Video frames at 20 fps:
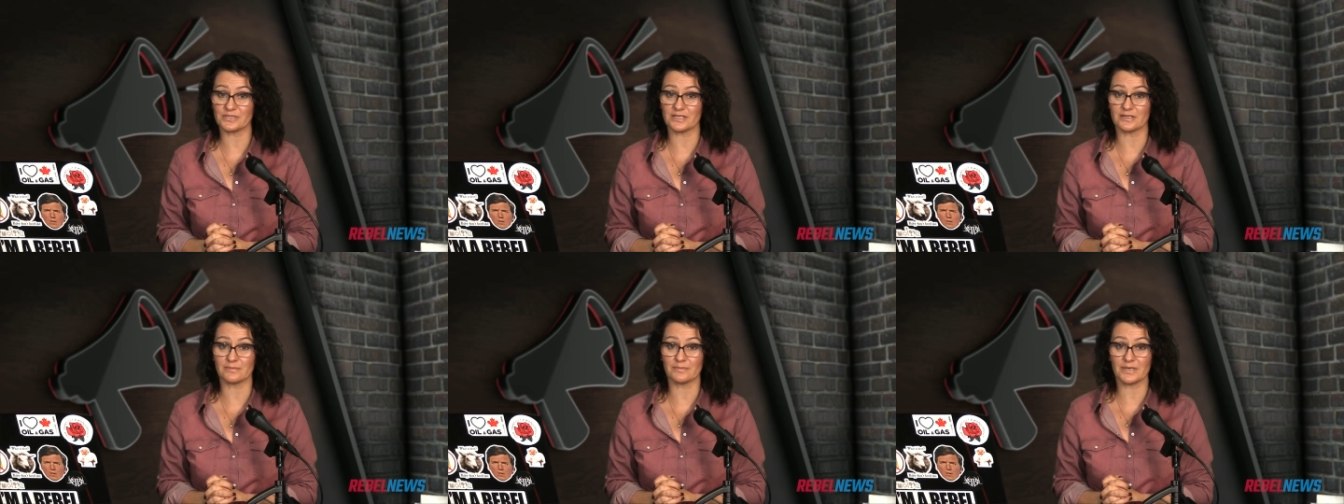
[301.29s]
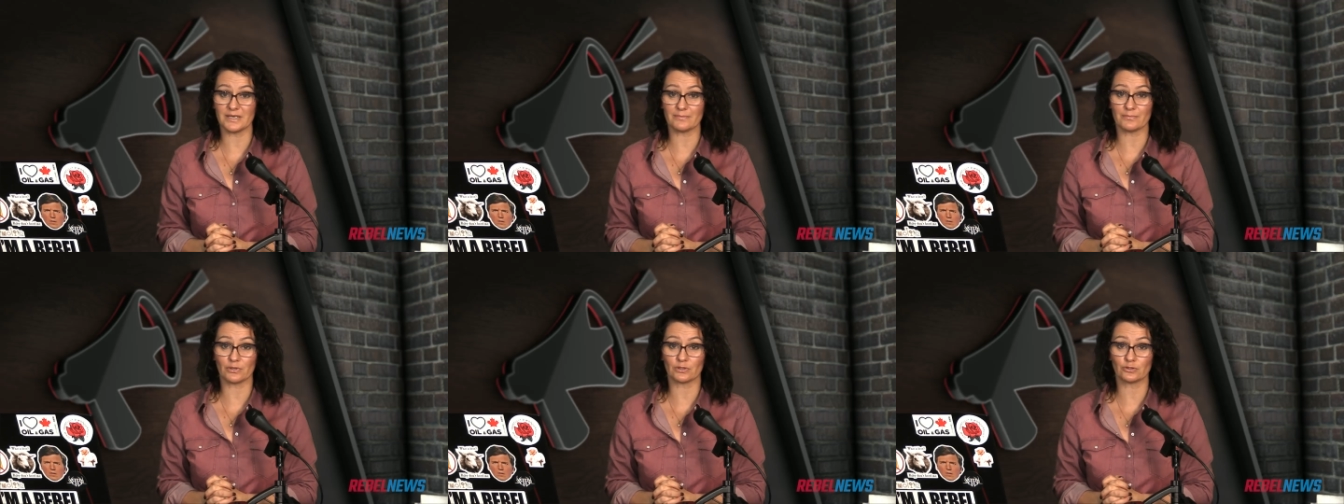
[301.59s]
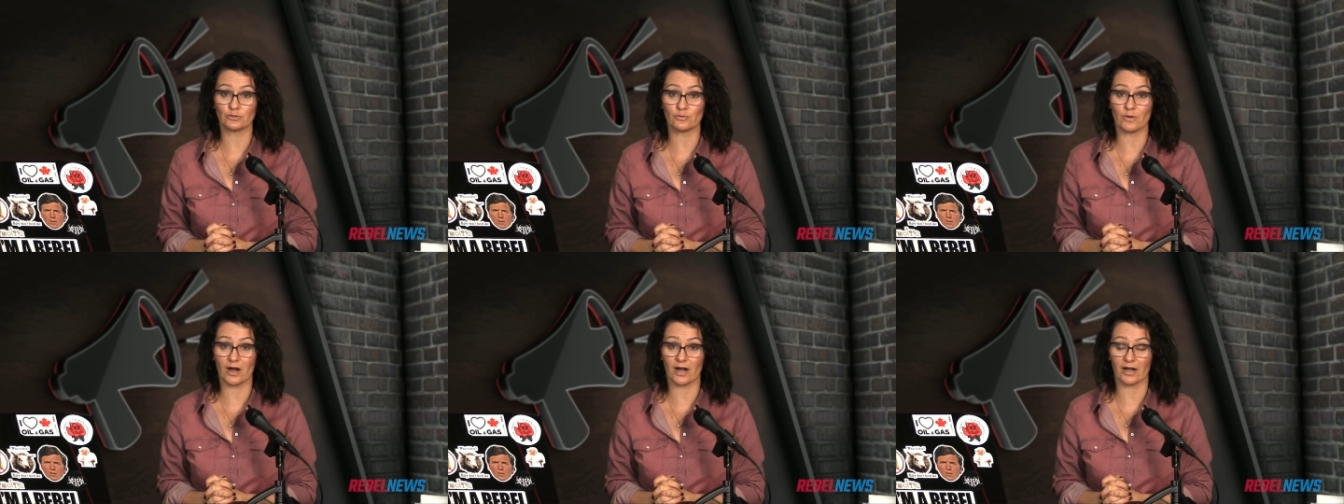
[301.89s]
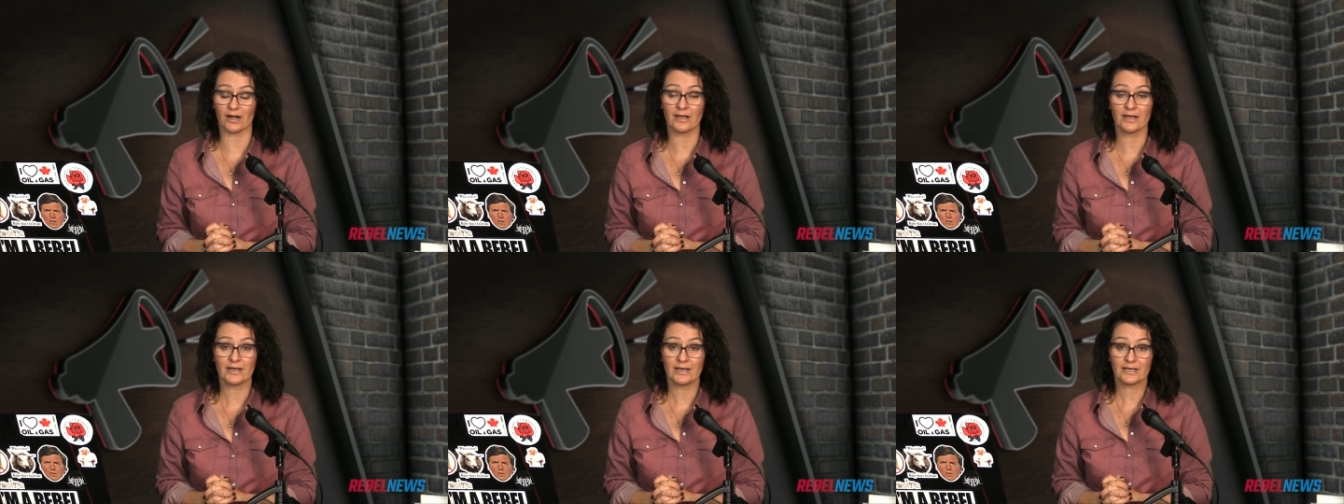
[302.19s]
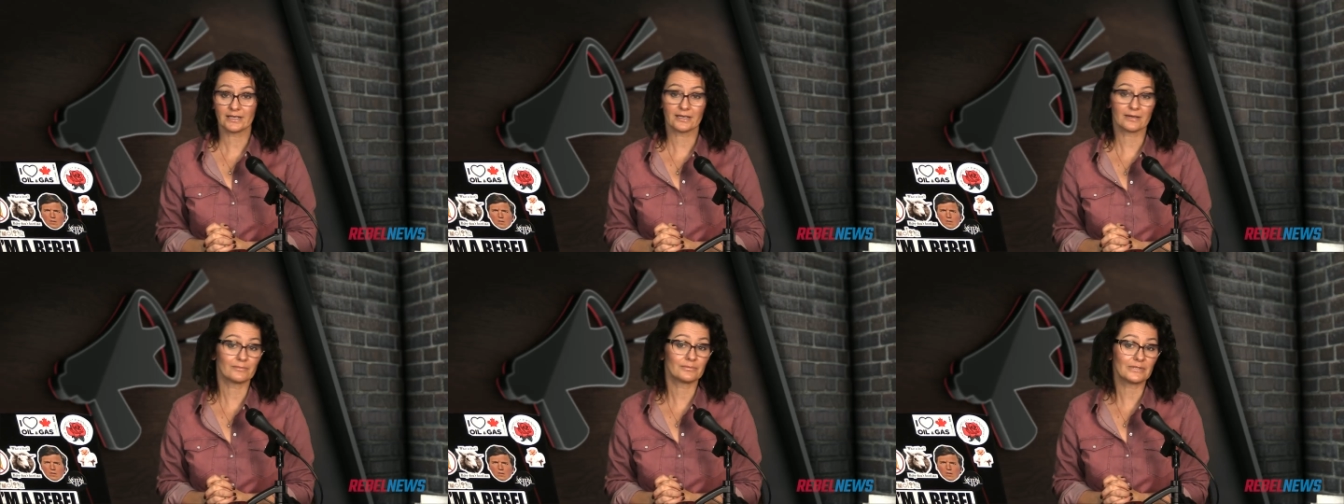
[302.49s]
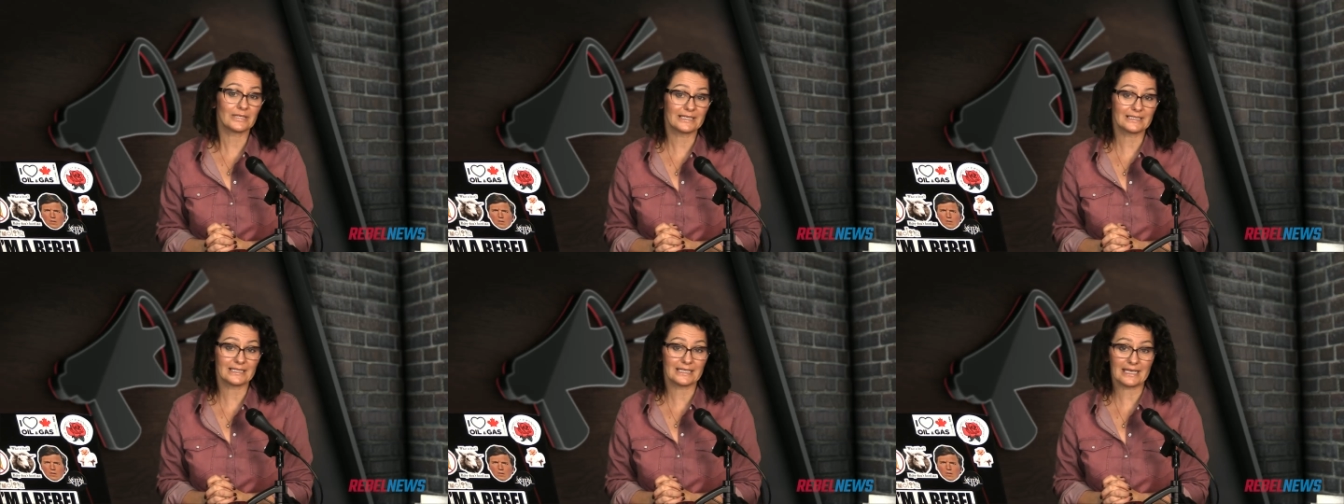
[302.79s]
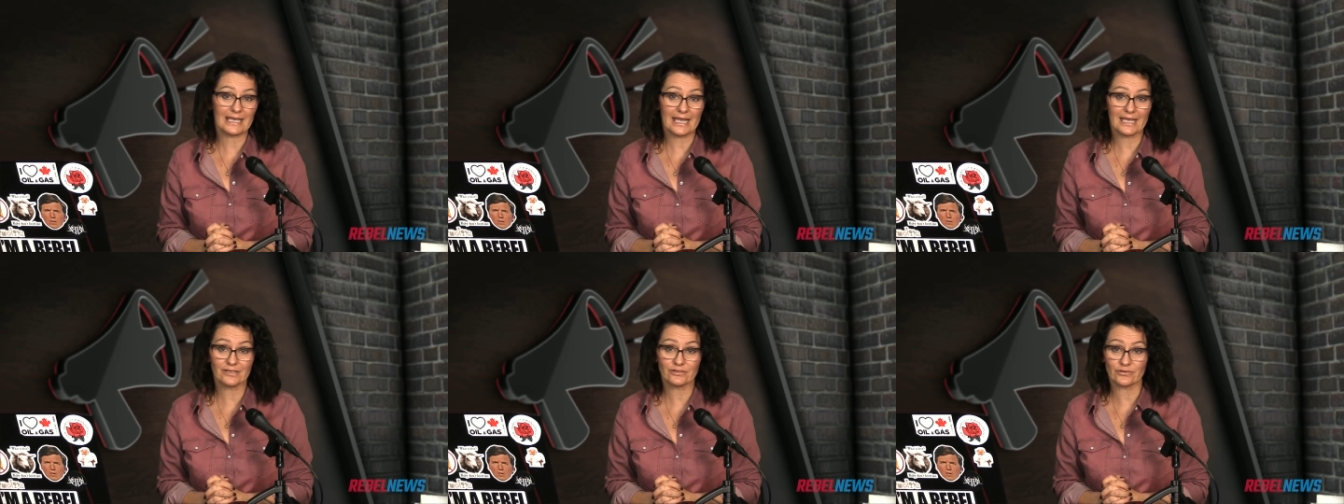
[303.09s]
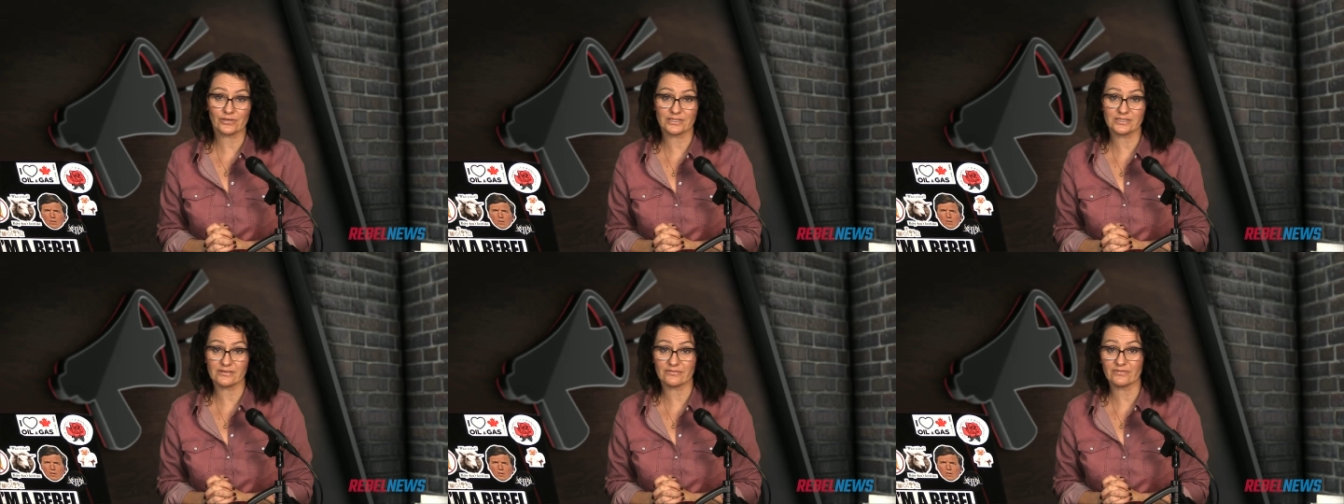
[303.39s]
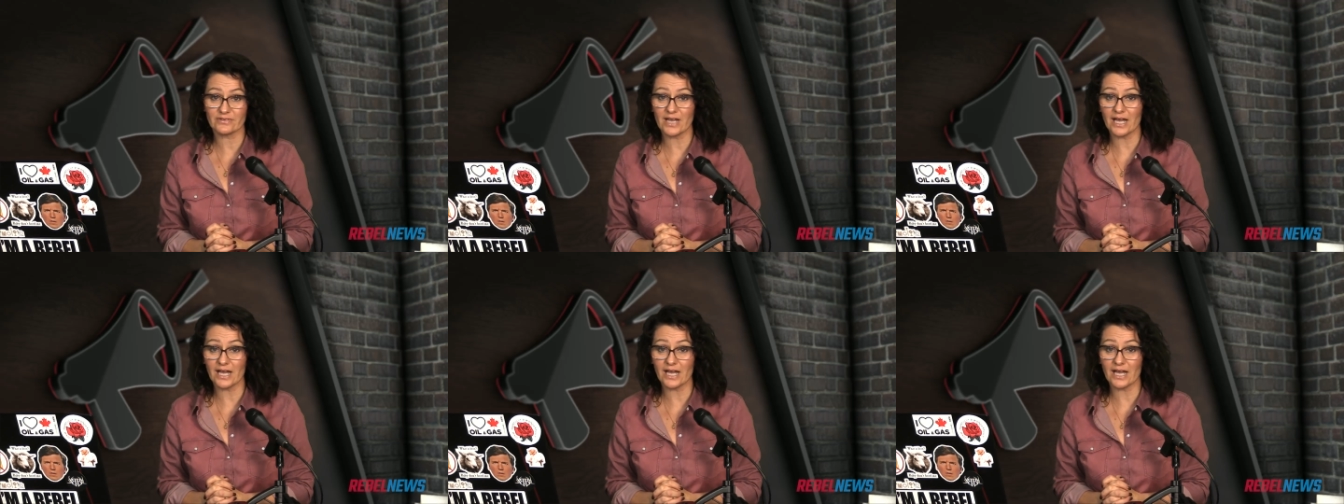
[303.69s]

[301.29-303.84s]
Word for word: to the people who are completely ignorant of